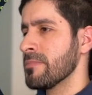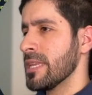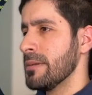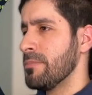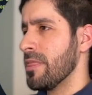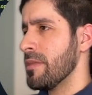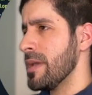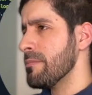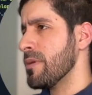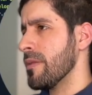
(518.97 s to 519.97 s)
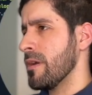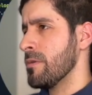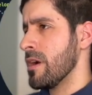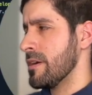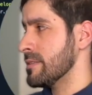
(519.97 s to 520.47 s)
but the main part that we
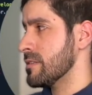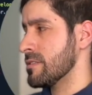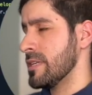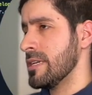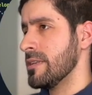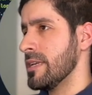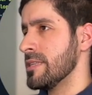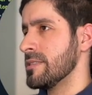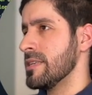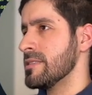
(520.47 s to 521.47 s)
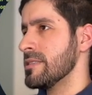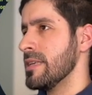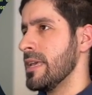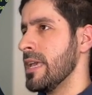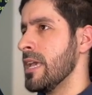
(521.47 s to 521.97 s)
are interested in is this
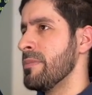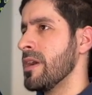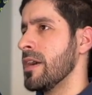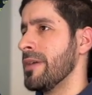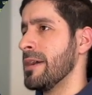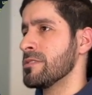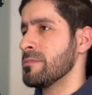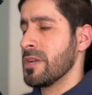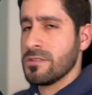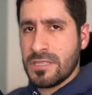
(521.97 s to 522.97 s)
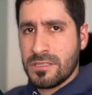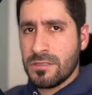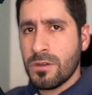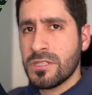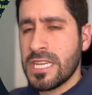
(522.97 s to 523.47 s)
API routes, because this
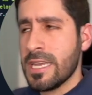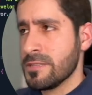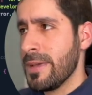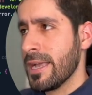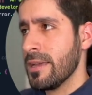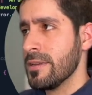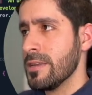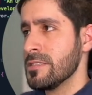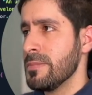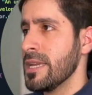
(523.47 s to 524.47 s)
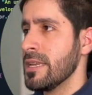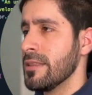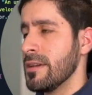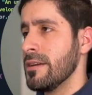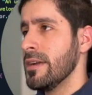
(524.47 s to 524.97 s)
Node.js backend is mainly
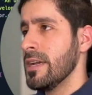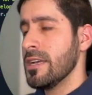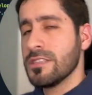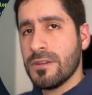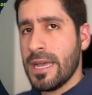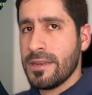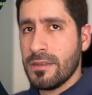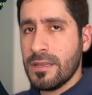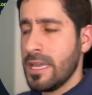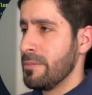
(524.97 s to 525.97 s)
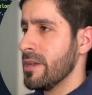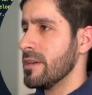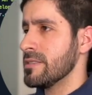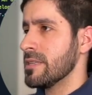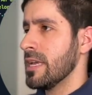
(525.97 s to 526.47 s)
there to handle
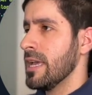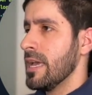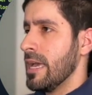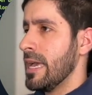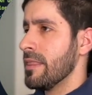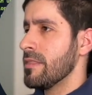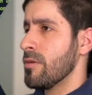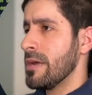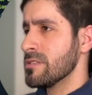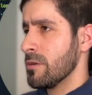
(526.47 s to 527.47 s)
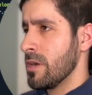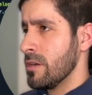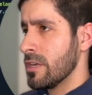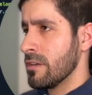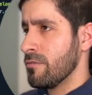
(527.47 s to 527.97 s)
APIs. And the routes that we are
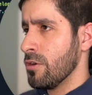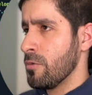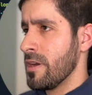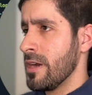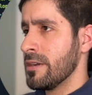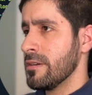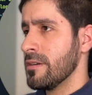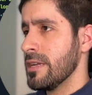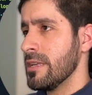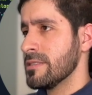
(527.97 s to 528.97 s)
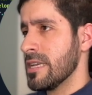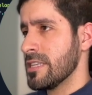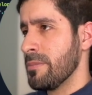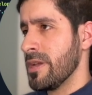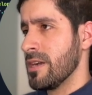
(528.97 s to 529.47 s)
looking for were under
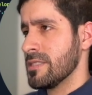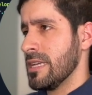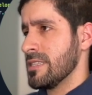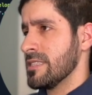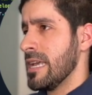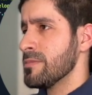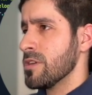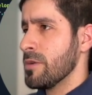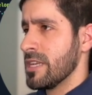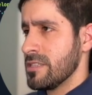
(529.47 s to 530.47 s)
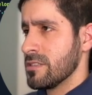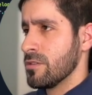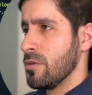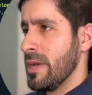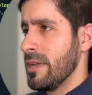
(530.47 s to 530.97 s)
/API/exam, so we can just
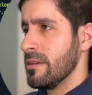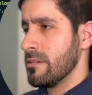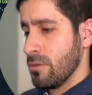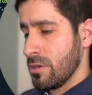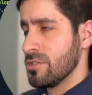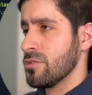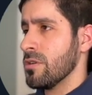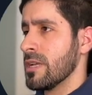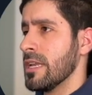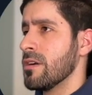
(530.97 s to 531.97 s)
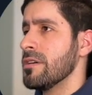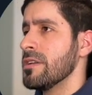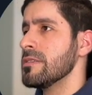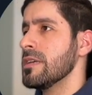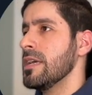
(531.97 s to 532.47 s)
command or control click on
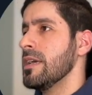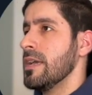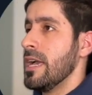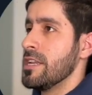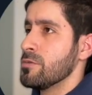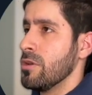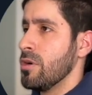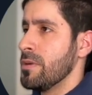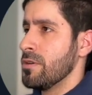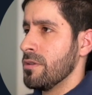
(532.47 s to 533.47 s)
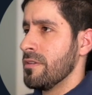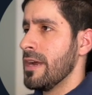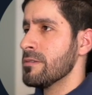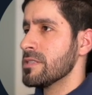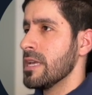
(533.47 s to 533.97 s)
it and it will open all the
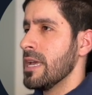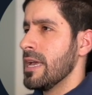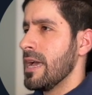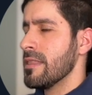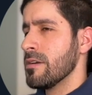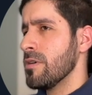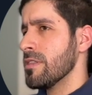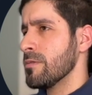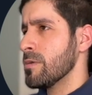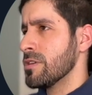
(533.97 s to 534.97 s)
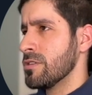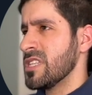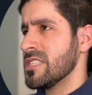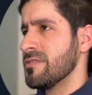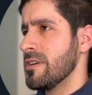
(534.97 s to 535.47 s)
routes. And the one that we want to
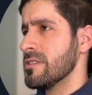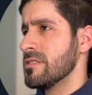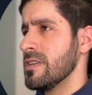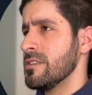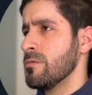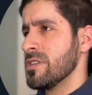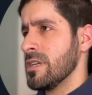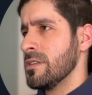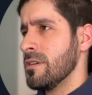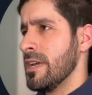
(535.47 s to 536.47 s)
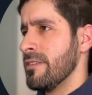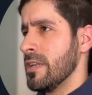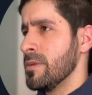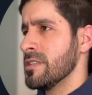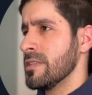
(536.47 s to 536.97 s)
test first, it was under
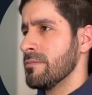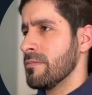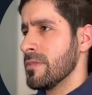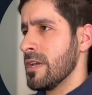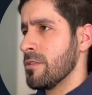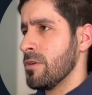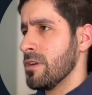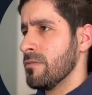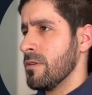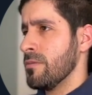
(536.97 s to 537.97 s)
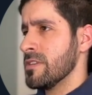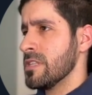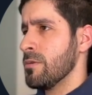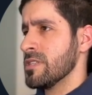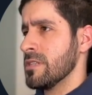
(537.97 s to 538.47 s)
availability. The other one obviously
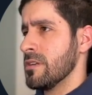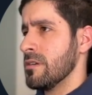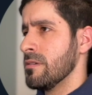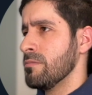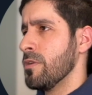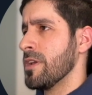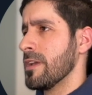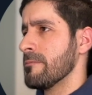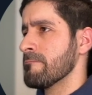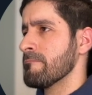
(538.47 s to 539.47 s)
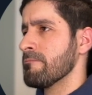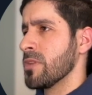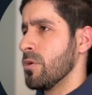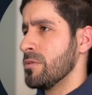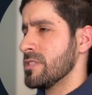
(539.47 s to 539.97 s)
was under booking
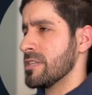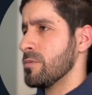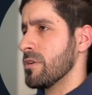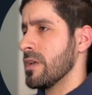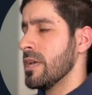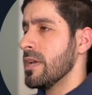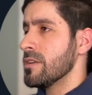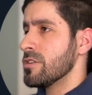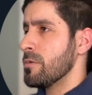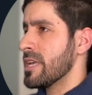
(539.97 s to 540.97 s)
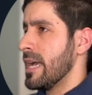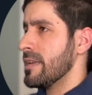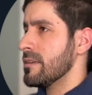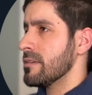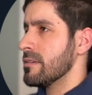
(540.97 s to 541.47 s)
or /book. So we
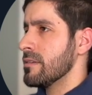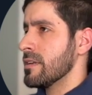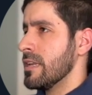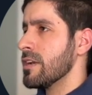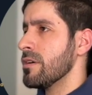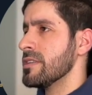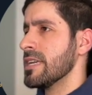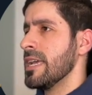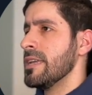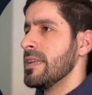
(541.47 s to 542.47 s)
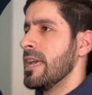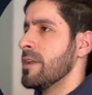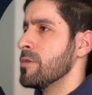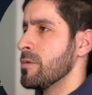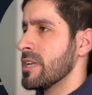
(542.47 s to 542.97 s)
can click on it again and
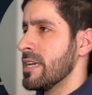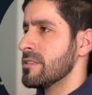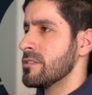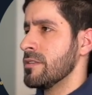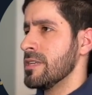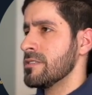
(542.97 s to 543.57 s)
we will get to this